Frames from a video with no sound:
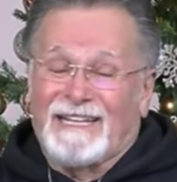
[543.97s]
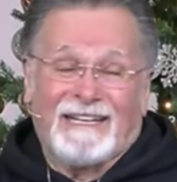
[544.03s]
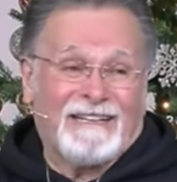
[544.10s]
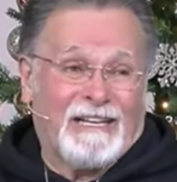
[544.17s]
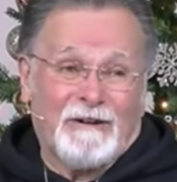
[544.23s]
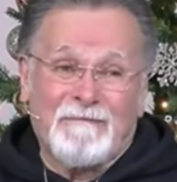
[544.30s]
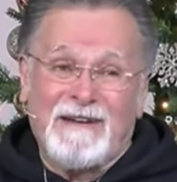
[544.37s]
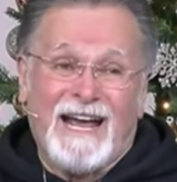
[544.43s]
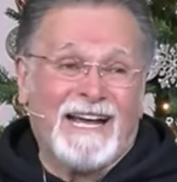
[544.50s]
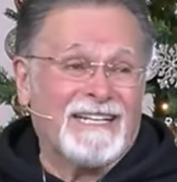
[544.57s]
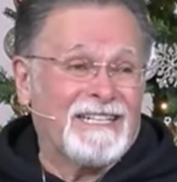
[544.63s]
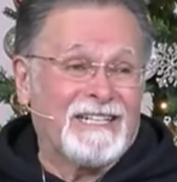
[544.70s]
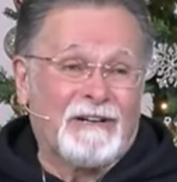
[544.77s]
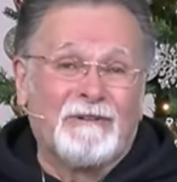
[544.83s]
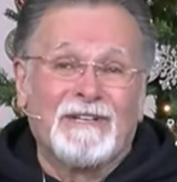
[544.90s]
they're
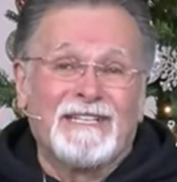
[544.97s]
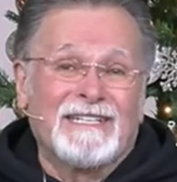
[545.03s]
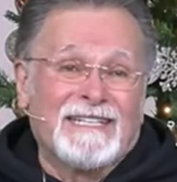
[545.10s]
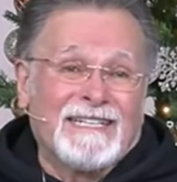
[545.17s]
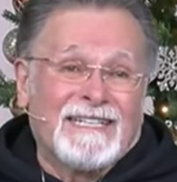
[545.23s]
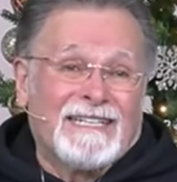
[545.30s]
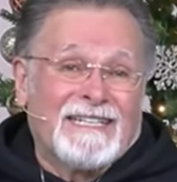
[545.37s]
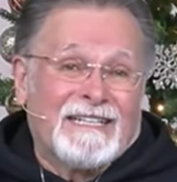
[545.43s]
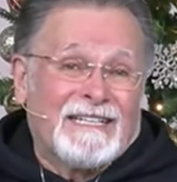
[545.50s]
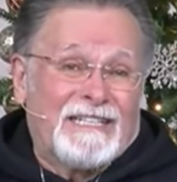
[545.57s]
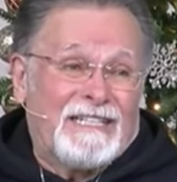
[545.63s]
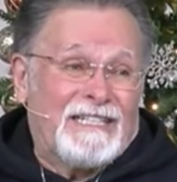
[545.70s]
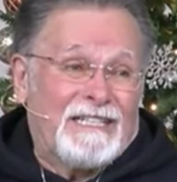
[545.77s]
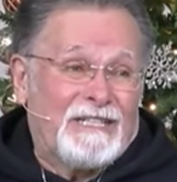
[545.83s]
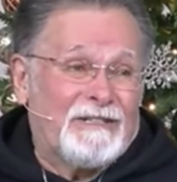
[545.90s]
mad, you know,
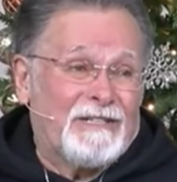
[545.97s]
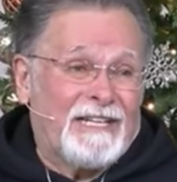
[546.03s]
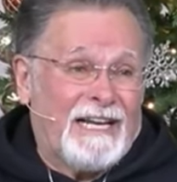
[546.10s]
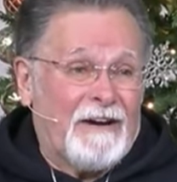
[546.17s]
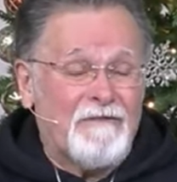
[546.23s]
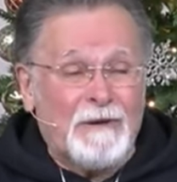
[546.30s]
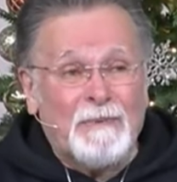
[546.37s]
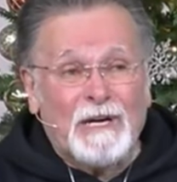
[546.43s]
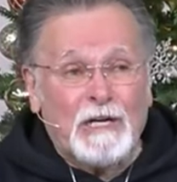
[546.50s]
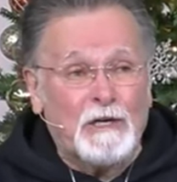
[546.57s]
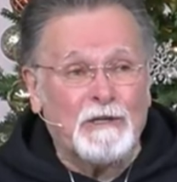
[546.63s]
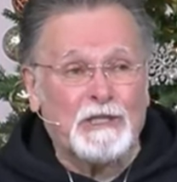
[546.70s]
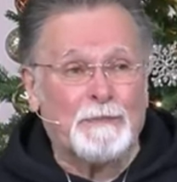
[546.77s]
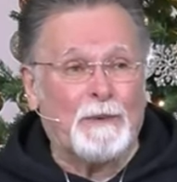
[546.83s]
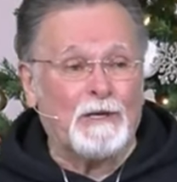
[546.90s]
you, everybody
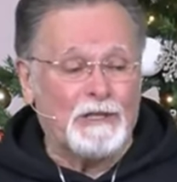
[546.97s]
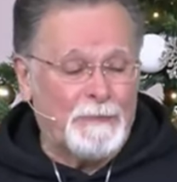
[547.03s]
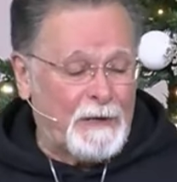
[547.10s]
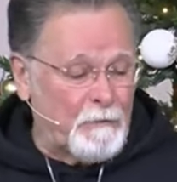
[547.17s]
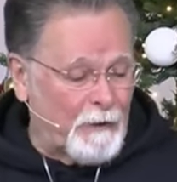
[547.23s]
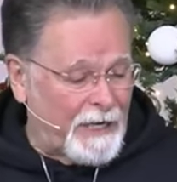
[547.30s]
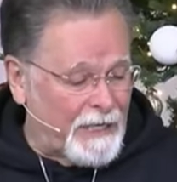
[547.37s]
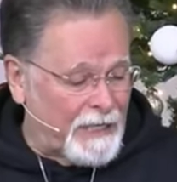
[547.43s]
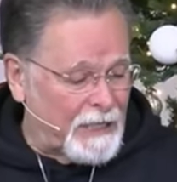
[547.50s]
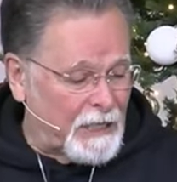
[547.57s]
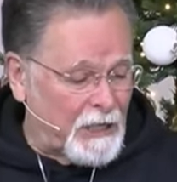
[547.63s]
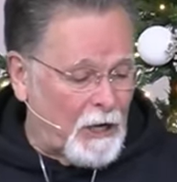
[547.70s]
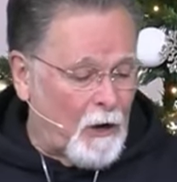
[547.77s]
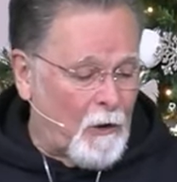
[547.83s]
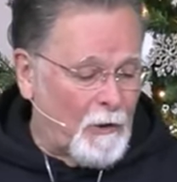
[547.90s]
was supposed to be ready to
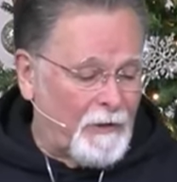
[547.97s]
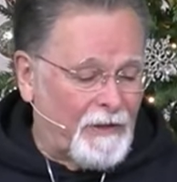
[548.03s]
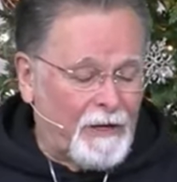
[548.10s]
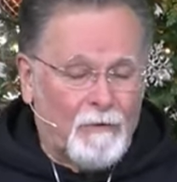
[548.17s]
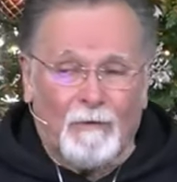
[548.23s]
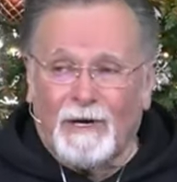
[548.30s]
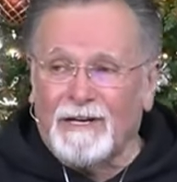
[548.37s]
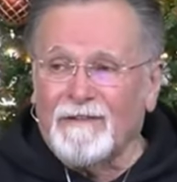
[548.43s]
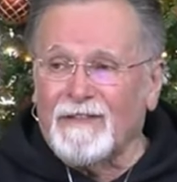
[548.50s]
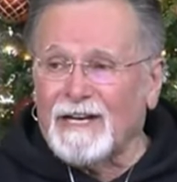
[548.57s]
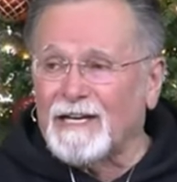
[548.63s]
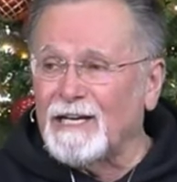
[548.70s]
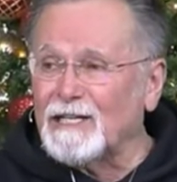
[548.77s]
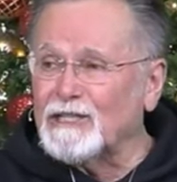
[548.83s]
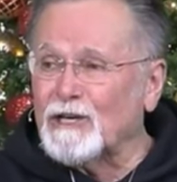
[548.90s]
go, and then one of the
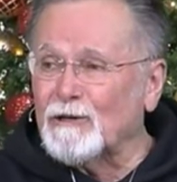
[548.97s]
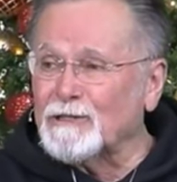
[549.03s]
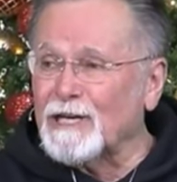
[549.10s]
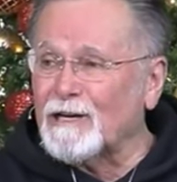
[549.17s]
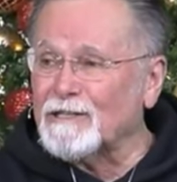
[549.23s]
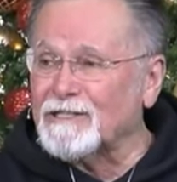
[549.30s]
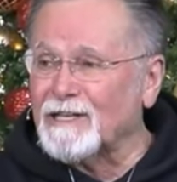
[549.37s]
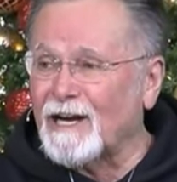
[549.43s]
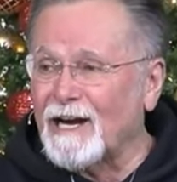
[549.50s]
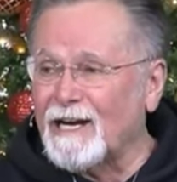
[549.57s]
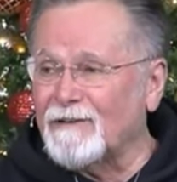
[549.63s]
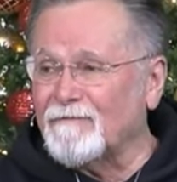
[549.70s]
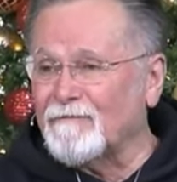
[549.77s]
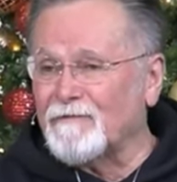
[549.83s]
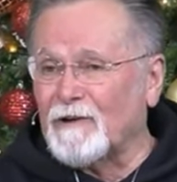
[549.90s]
kids goes
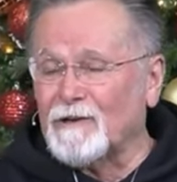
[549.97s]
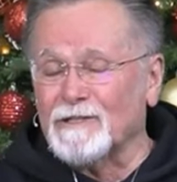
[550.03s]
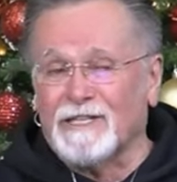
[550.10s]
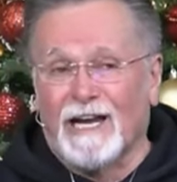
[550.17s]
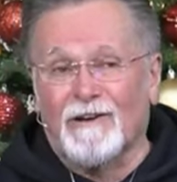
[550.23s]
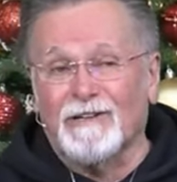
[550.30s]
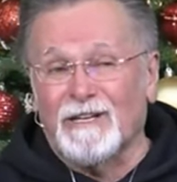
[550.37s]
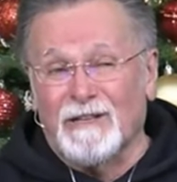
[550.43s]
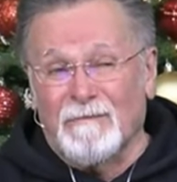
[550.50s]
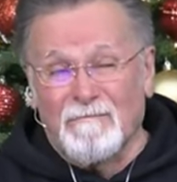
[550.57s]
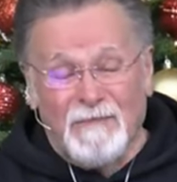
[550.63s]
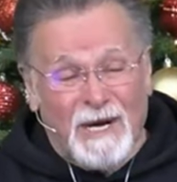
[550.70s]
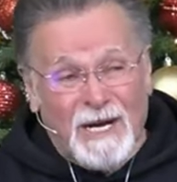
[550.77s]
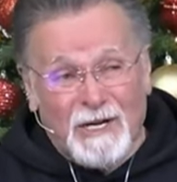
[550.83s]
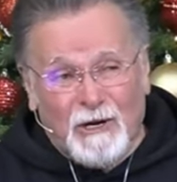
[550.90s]
outside and falls down in the
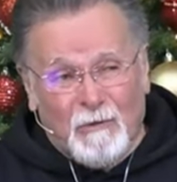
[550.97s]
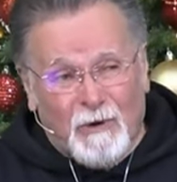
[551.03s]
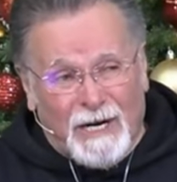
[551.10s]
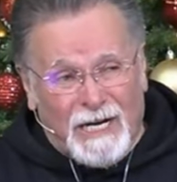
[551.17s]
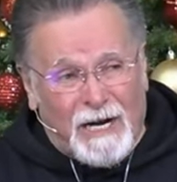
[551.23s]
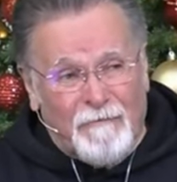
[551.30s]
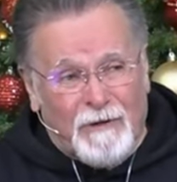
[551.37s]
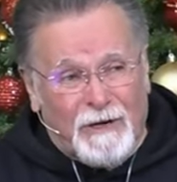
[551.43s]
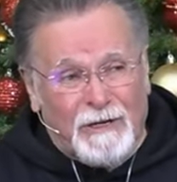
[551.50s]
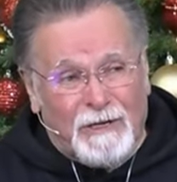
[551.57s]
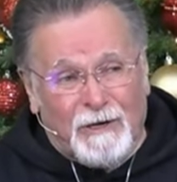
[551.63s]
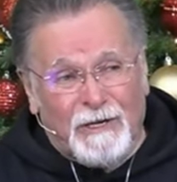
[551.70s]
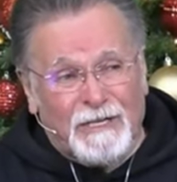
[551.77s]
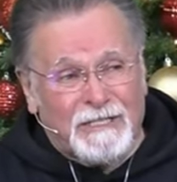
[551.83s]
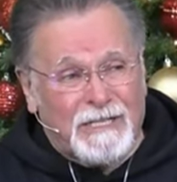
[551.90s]
mud or whatever and
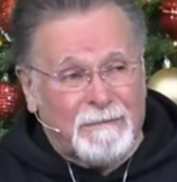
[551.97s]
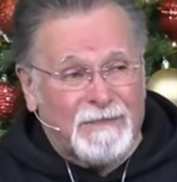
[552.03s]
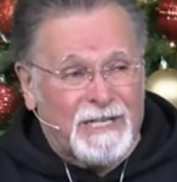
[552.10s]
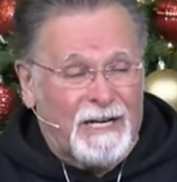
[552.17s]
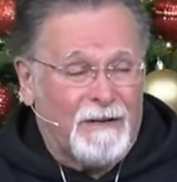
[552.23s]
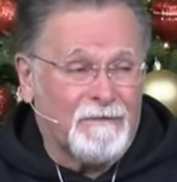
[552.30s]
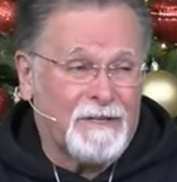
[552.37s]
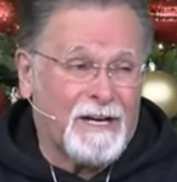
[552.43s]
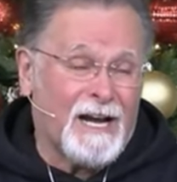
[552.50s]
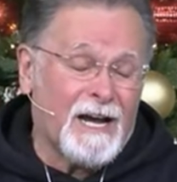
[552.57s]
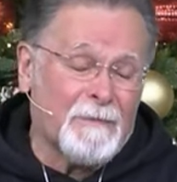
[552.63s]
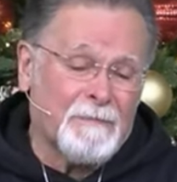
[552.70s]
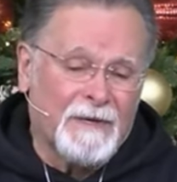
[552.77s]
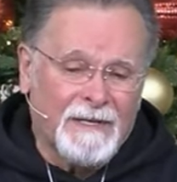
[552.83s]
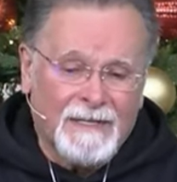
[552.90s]
dirties themselves
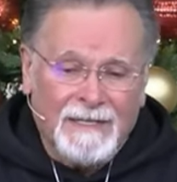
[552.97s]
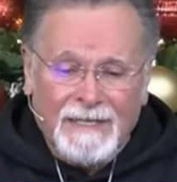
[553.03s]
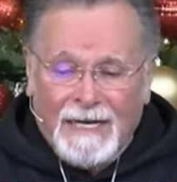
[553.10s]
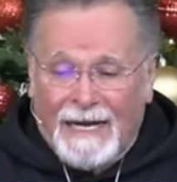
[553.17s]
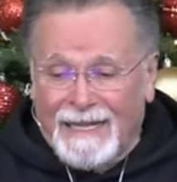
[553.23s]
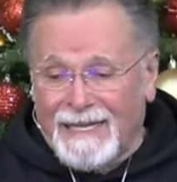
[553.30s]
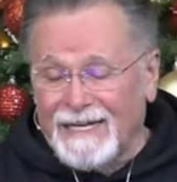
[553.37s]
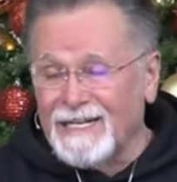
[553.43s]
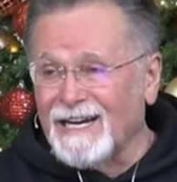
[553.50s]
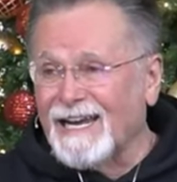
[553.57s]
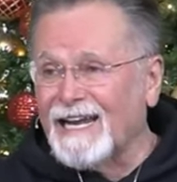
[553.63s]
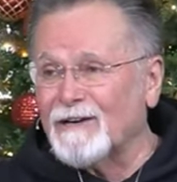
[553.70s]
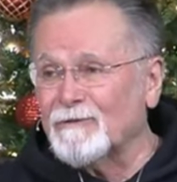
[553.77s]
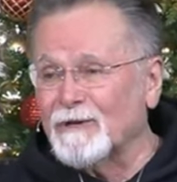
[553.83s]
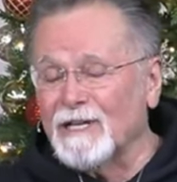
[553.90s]
up, and then you
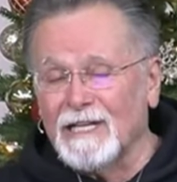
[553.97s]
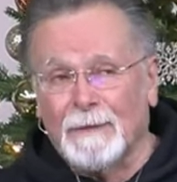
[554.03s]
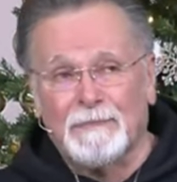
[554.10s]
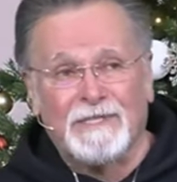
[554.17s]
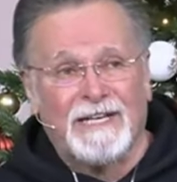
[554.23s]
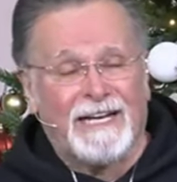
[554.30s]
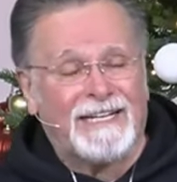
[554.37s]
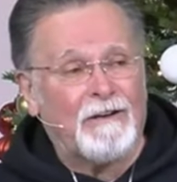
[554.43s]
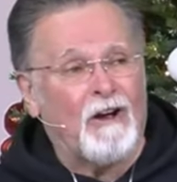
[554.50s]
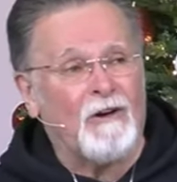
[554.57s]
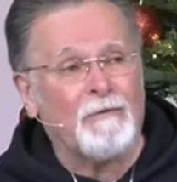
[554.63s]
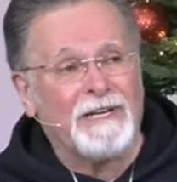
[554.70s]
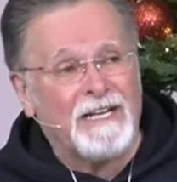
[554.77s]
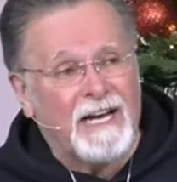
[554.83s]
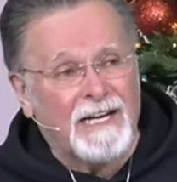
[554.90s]
get real upset.
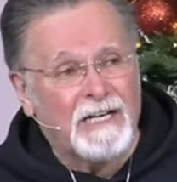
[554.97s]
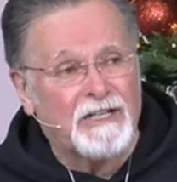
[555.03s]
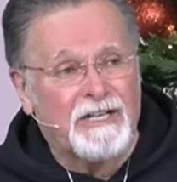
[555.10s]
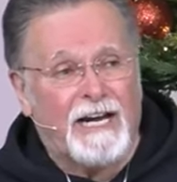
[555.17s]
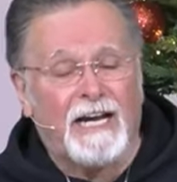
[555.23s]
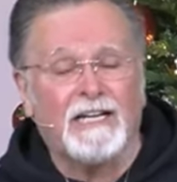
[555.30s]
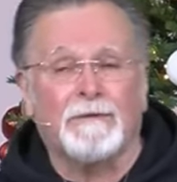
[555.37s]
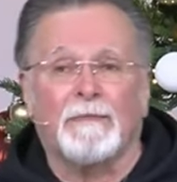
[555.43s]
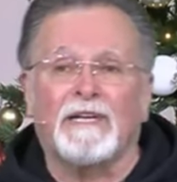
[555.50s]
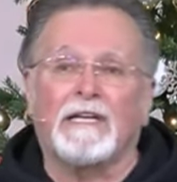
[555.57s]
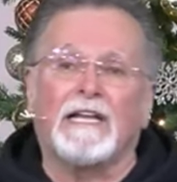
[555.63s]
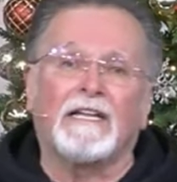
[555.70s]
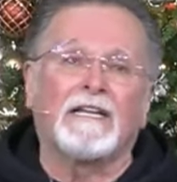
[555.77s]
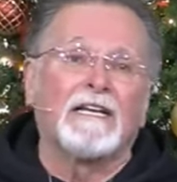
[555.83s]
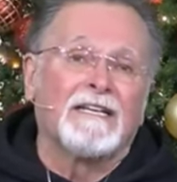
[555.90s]
Oh, we got to change them.
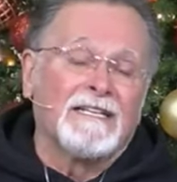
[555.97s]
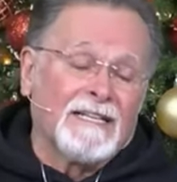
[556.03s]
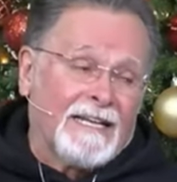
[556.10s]
in.